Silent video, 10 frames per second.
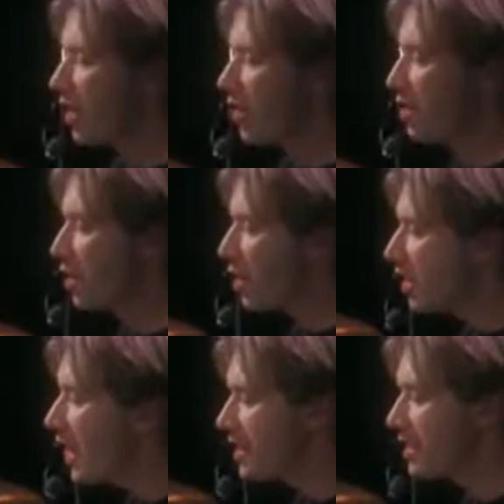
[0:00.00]
the
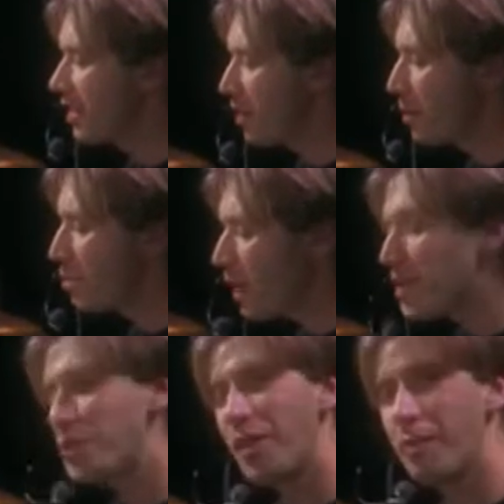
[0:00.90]
classic
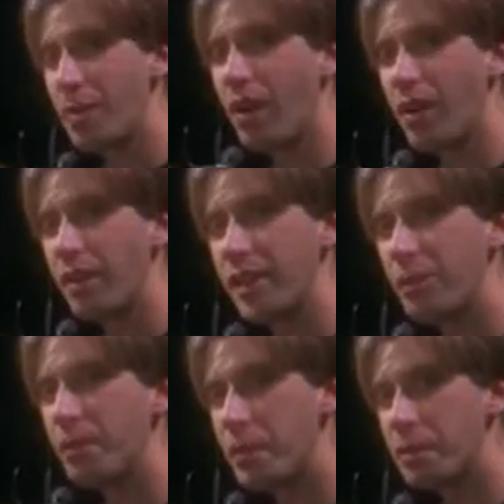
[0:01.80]
bass drum part that
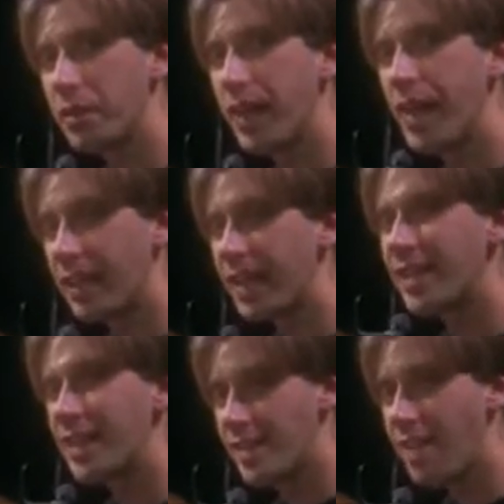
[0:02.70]
we've been playing, like
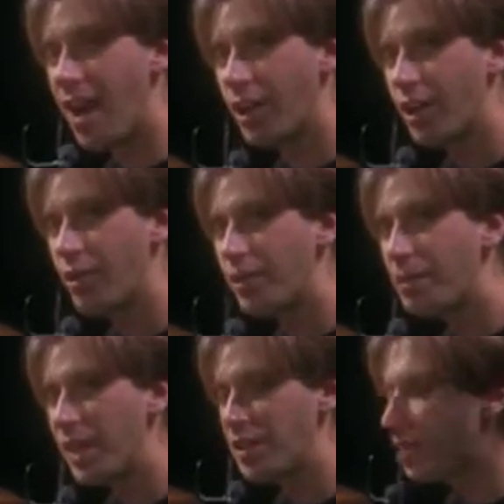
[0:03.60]
in the sango and the
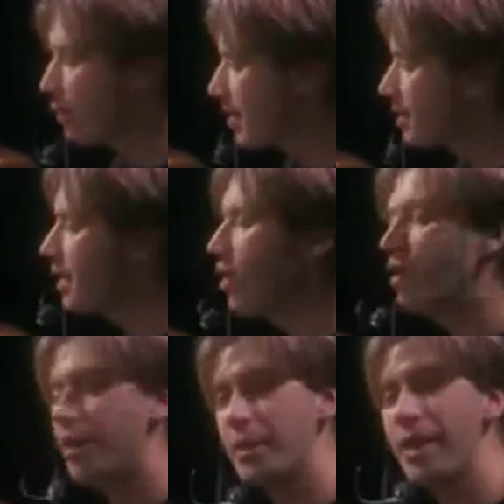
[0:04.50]
bass drum, that's now
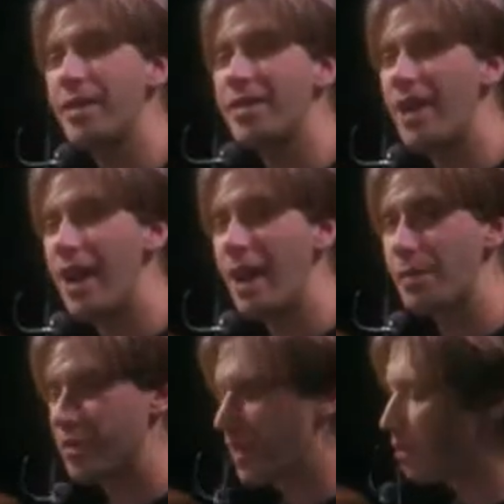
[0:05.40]
going to be on the
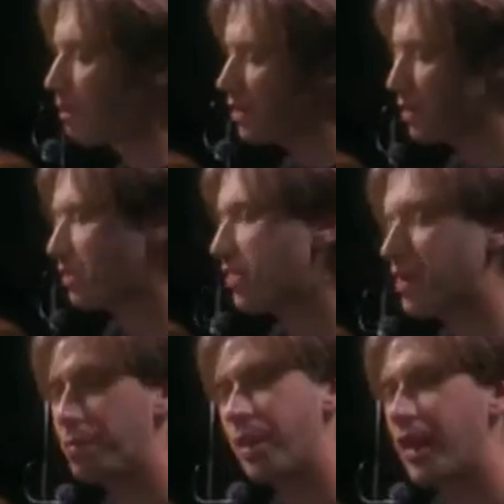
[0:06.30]
toms. And now the bass drum's just
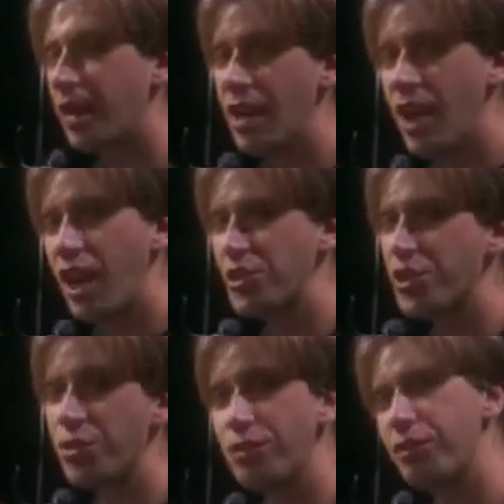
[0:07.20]
going to play on
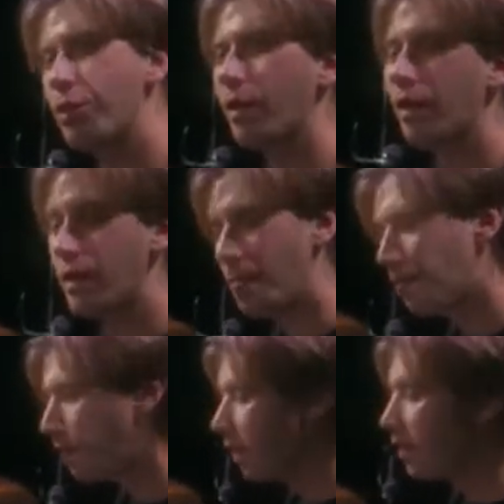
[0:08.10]
2 and 4.
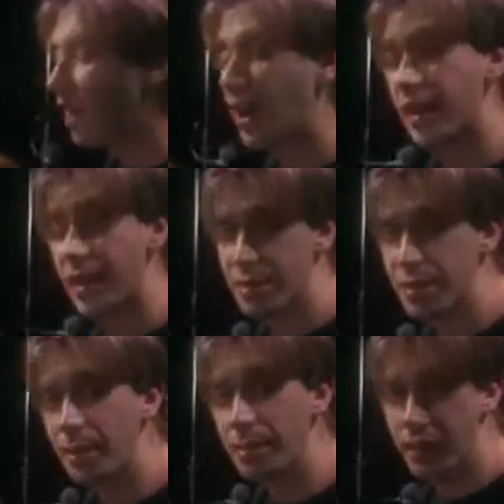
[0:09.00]
And the hi-hat's
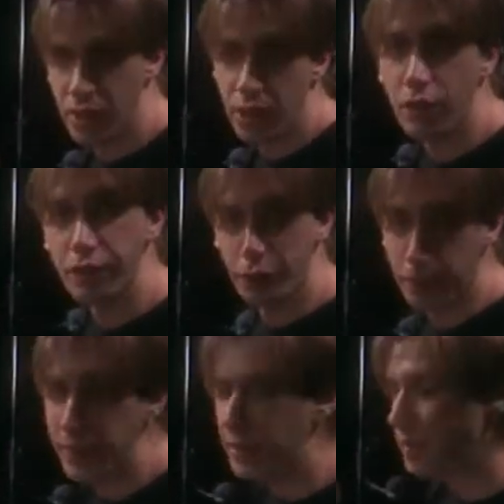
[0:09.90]
going to play on all 4
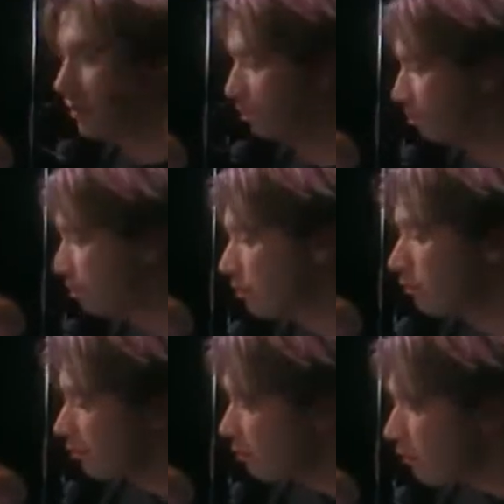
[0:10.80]
beats.
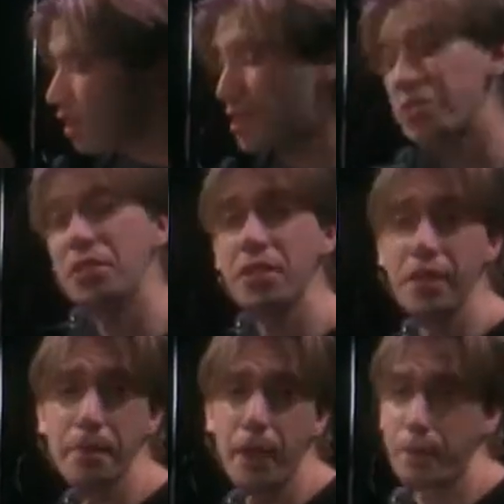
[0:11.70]
Let's listen to
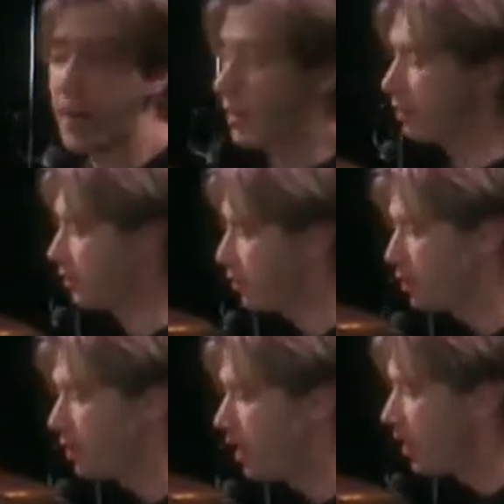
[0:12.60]
the bell pattern.
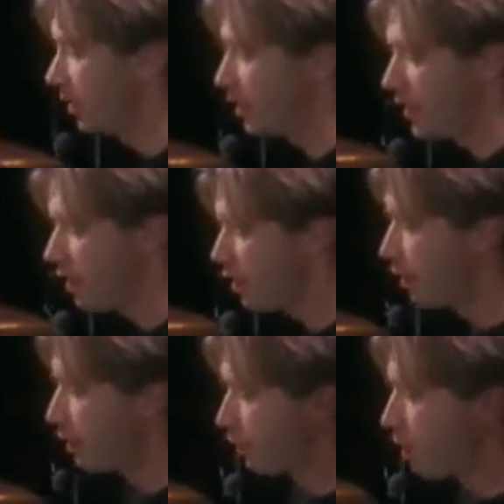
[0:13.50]
2, 3,
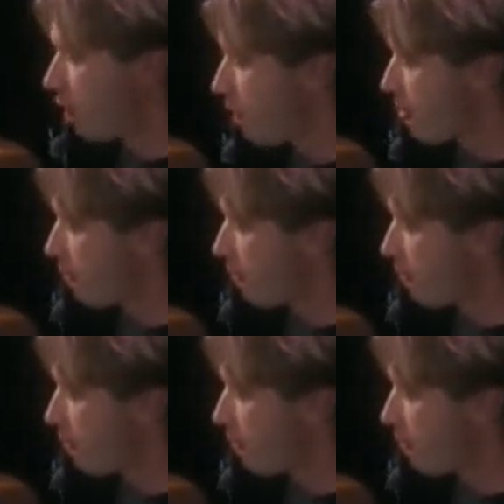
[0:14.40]
4.